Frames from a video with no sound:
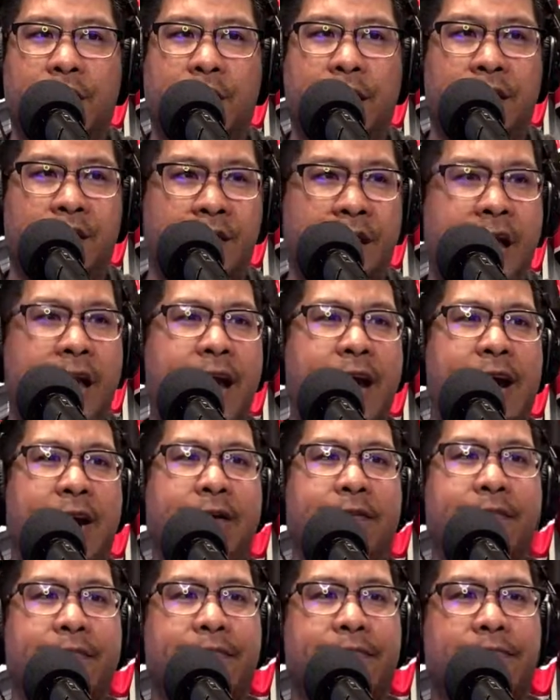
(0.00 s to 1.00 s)
And
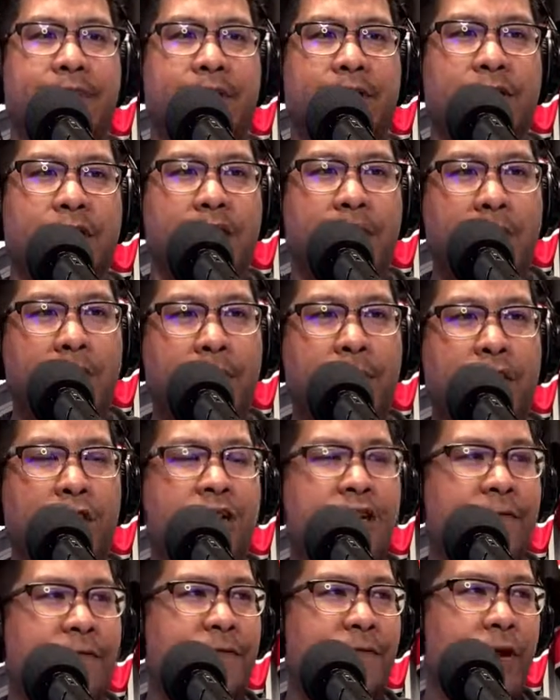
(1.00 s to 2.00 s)
yeah, I'm
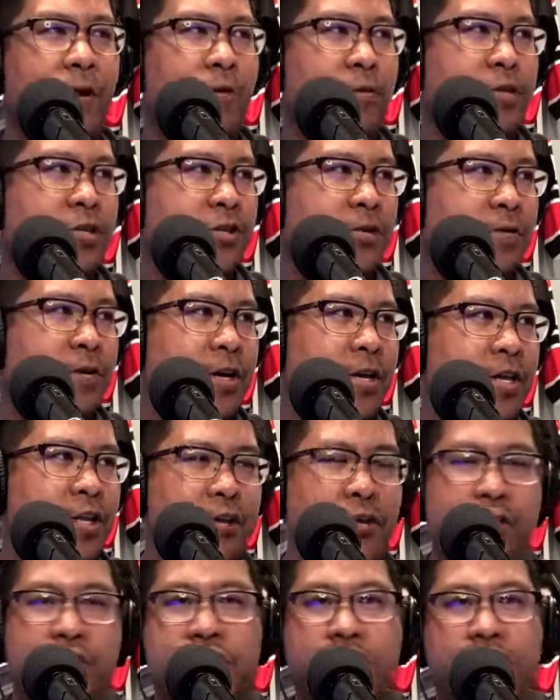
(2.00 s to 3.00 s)
looking forward to it.
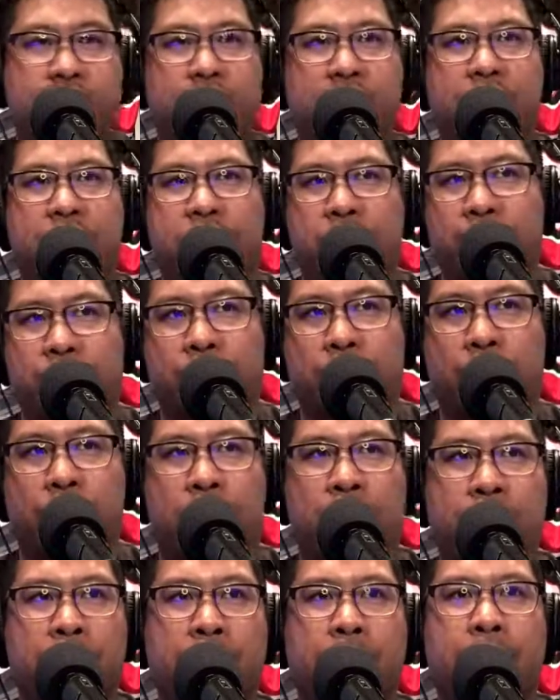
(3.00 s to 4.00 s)
You should be
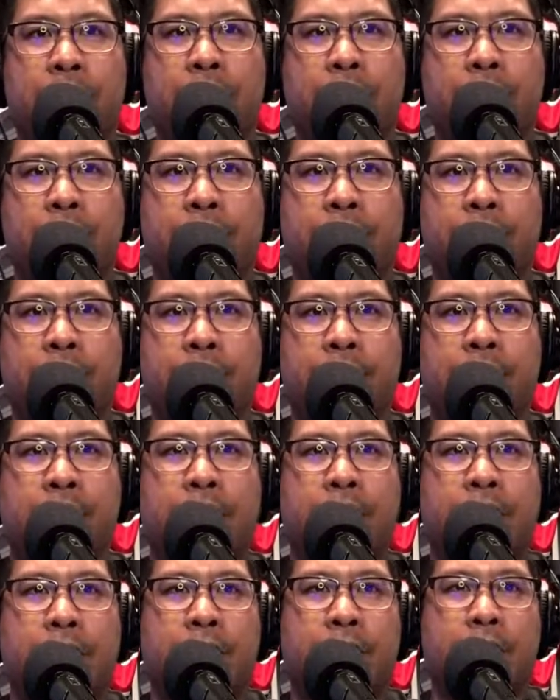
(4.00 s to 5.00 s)
too.
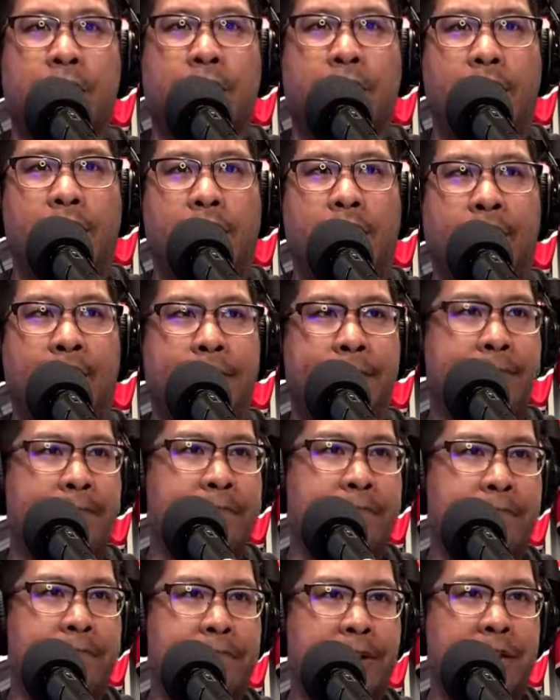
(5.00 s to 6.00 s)

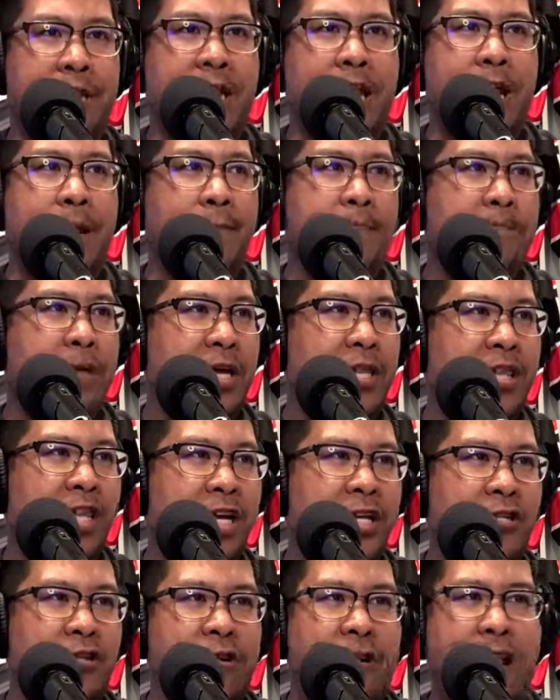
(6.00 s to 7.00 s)
But yeah, big
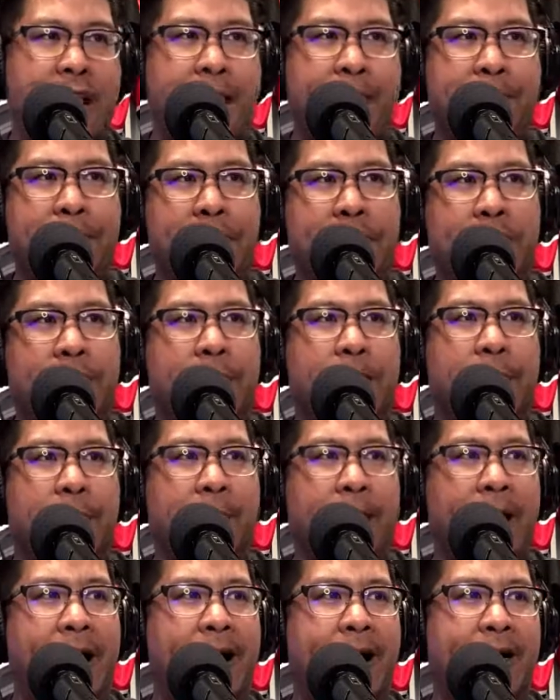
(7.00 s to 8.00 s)
things are happening with the
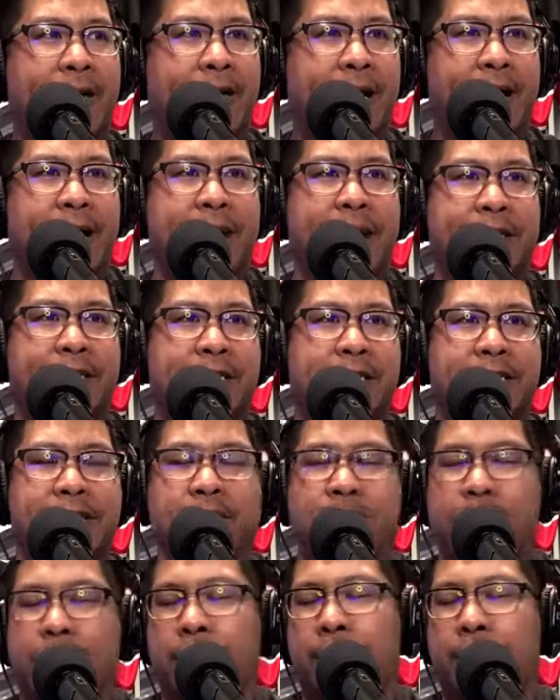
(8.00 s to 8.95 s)
podcast.